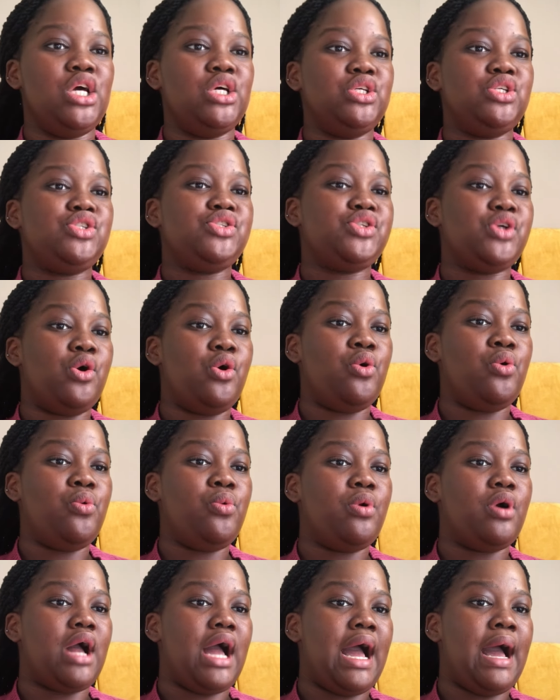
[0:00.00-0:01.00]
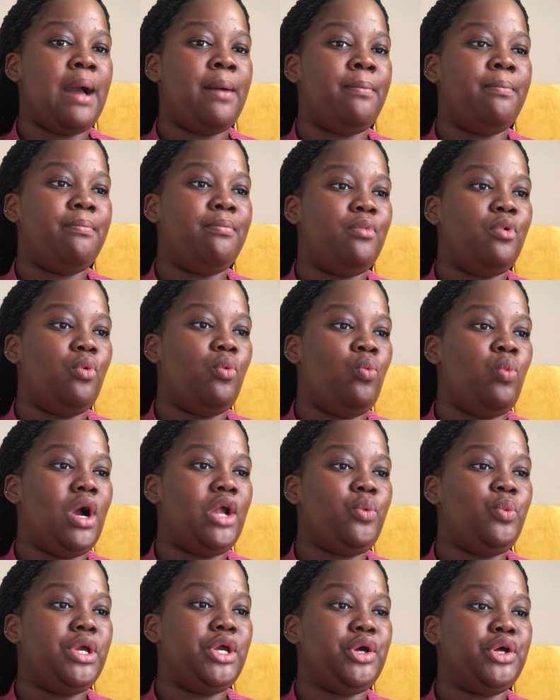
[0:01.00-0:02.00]
So
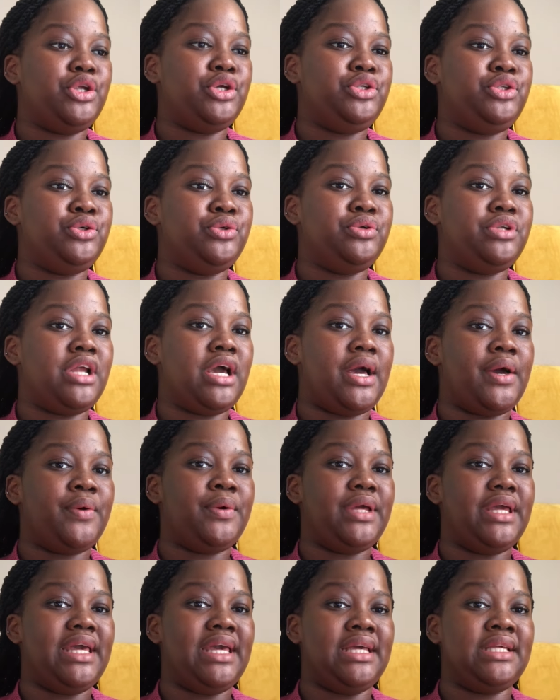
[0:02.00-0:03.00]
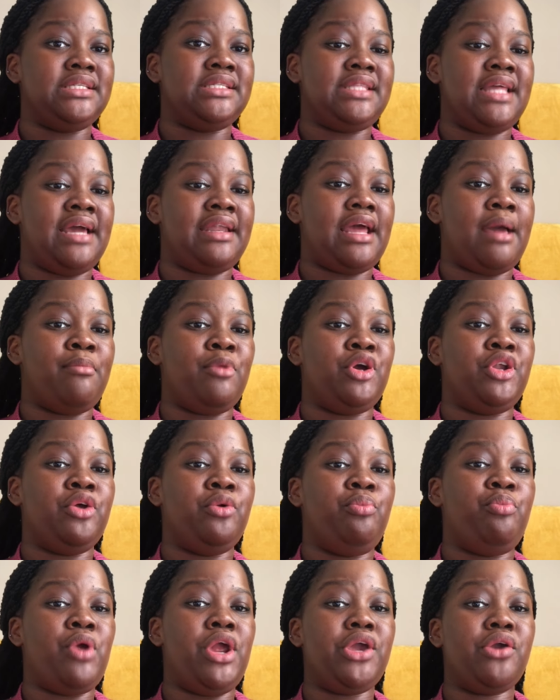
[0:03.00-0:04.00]
what we're gonna do now is that I'm
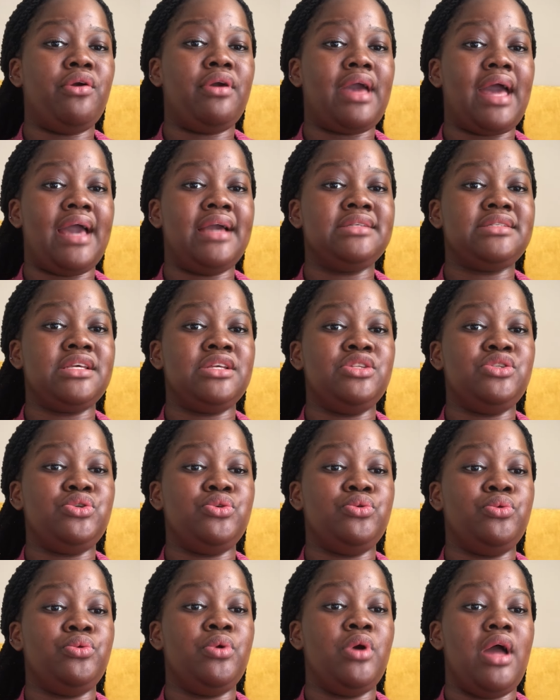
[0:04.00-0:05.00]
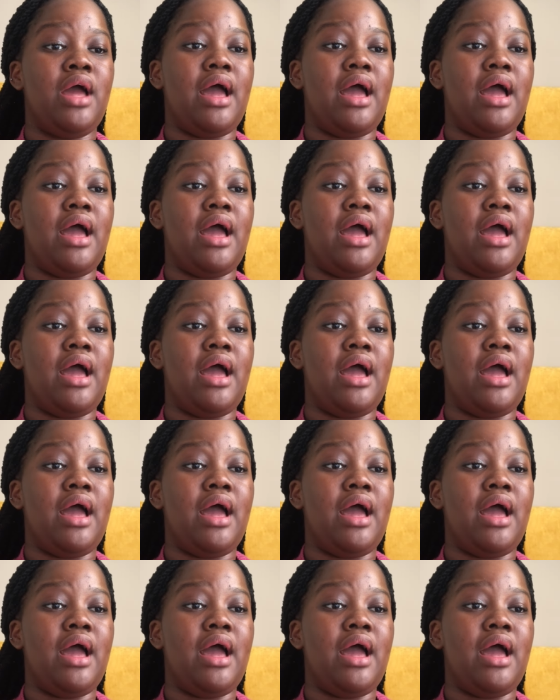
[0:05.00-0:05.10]
gonna break you guys into